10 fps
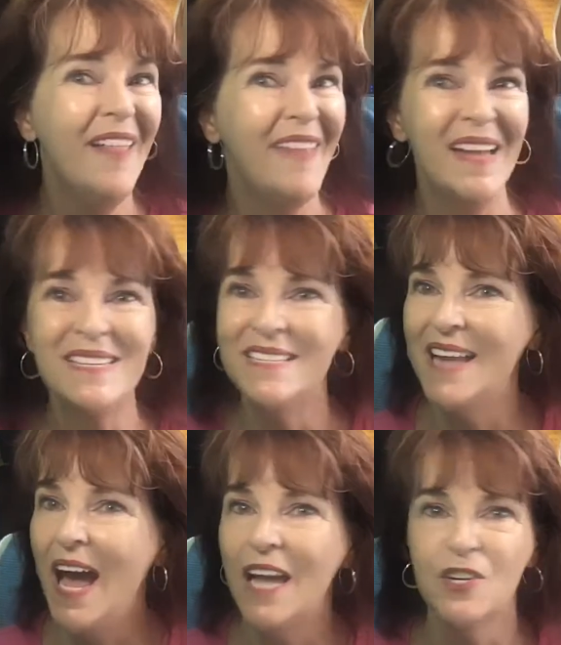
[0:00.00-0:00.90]
that's
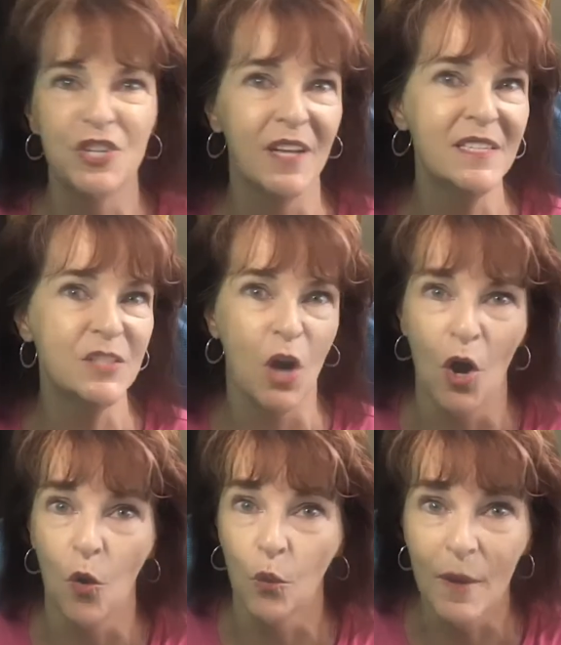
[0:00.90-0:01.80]
not just
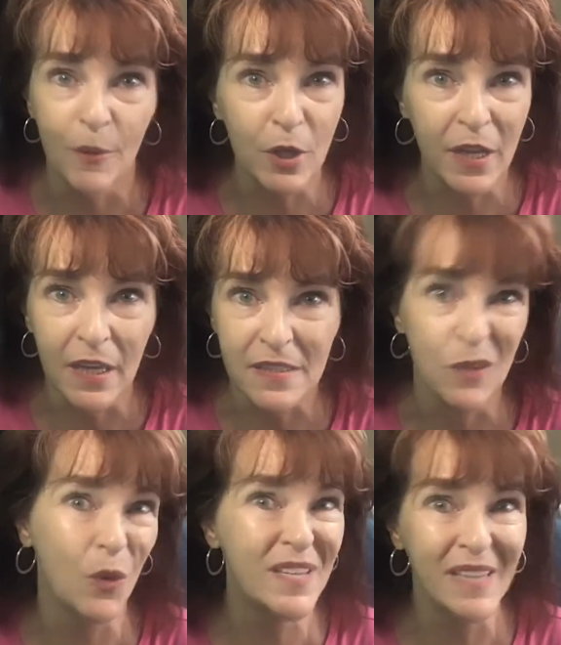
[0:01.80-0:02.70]
all rebookings
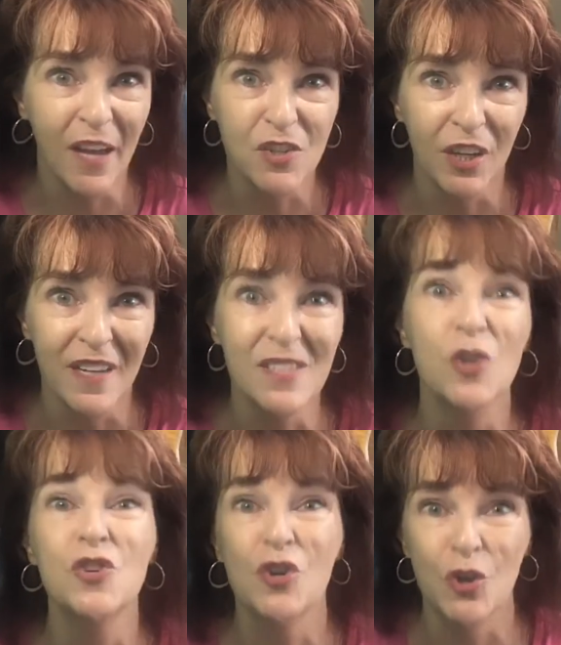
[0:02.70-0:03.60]
and reschedulings.
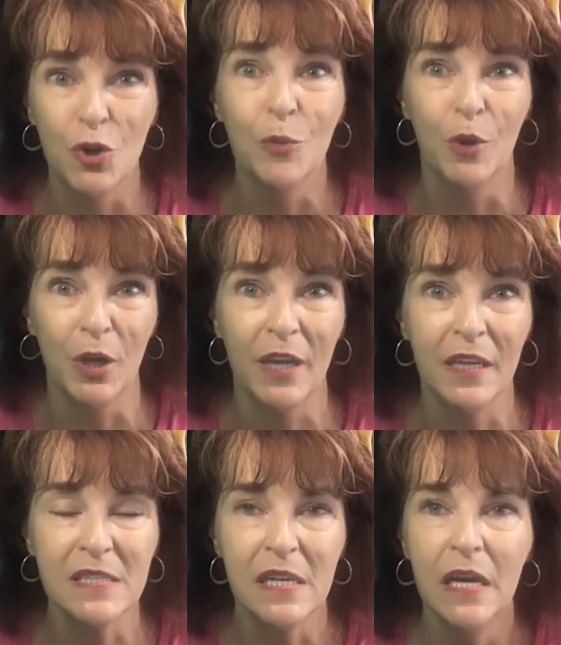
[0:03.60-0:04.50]
Those are new
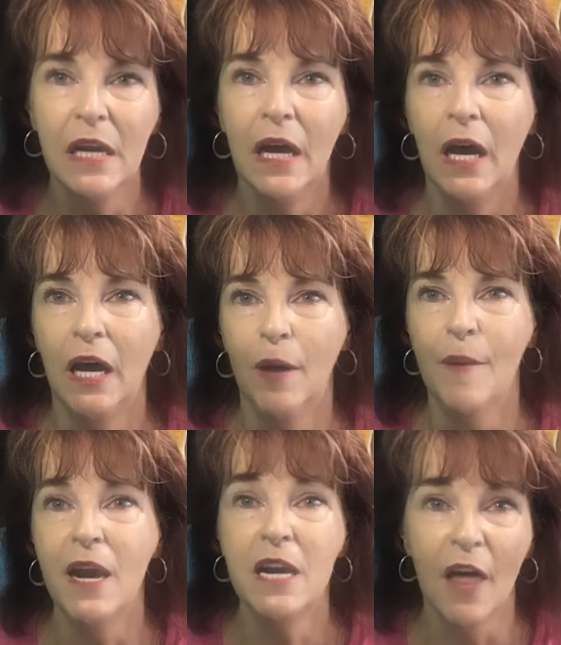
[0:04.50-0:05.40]
bookings.
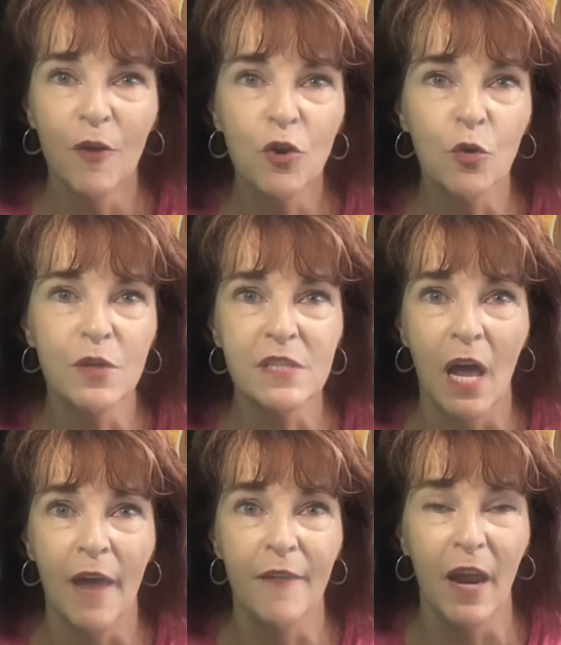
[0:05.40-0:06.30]
Another cruise
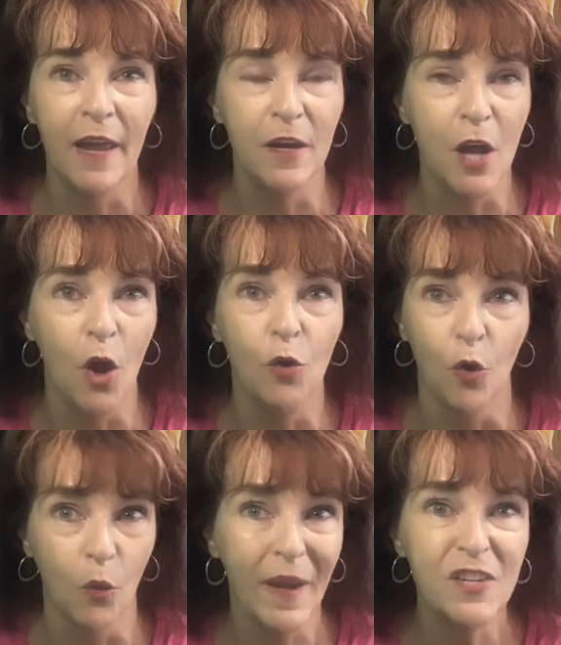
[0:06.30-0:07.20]
line that I know,
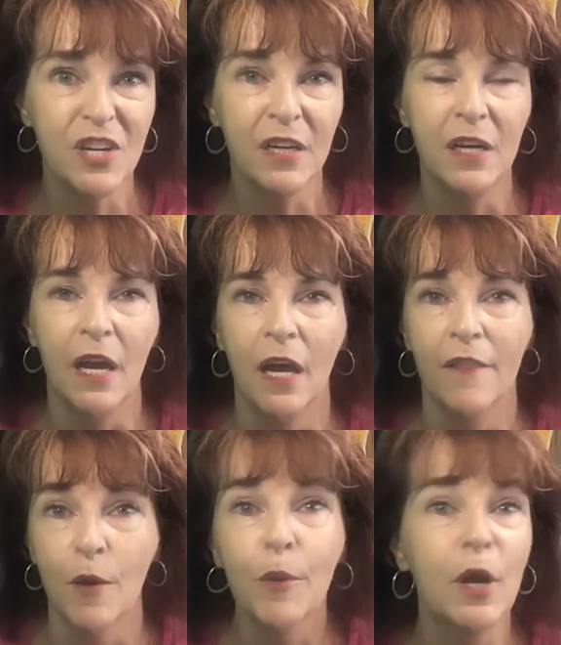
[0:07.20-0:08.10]
Norwegian,
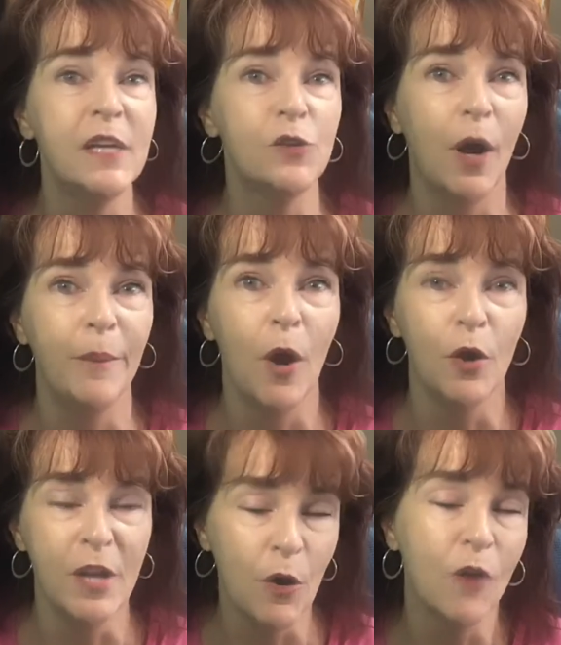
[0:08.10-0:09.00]
their bookings are up
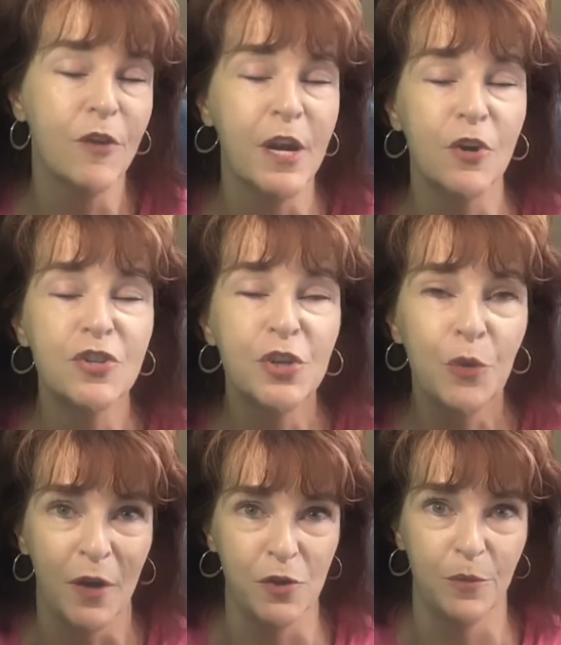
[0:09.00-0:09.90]
year over year
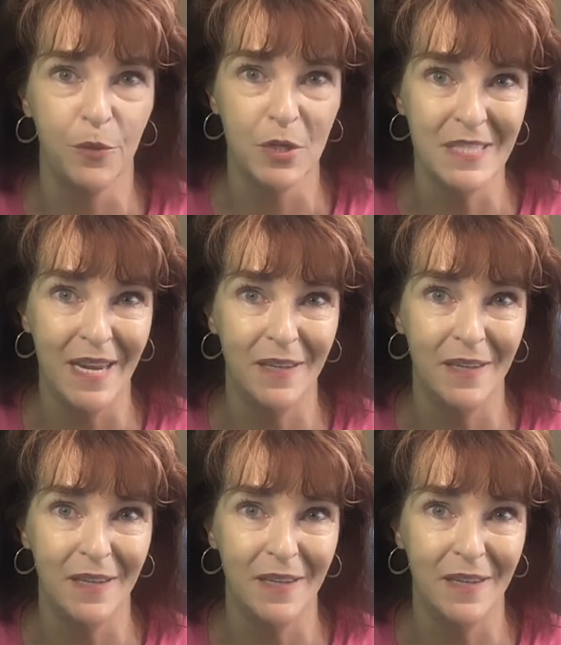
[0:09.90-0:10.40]
200%.